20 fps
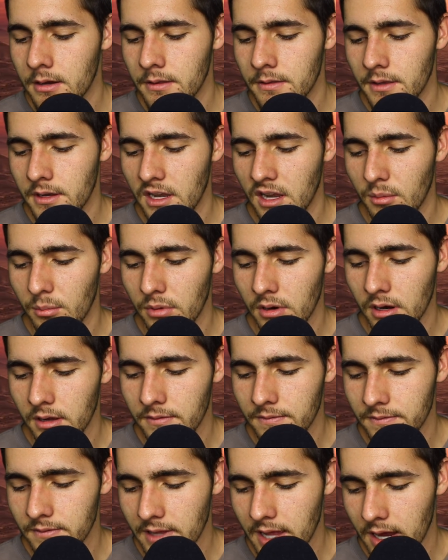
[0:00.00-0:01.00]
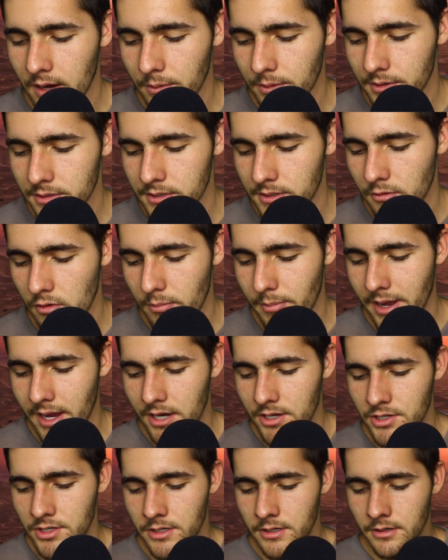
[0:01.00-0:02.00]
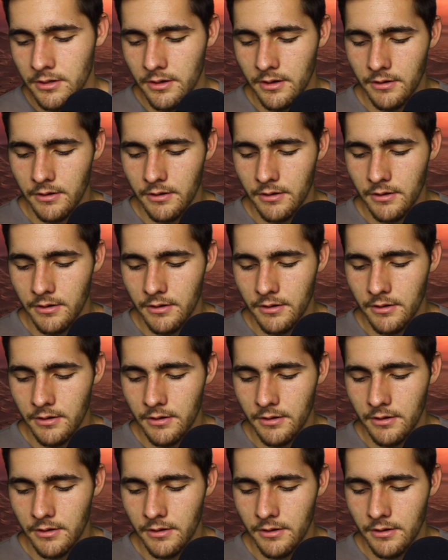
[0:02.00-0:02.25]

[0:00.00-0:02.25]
The number of flowers you imagined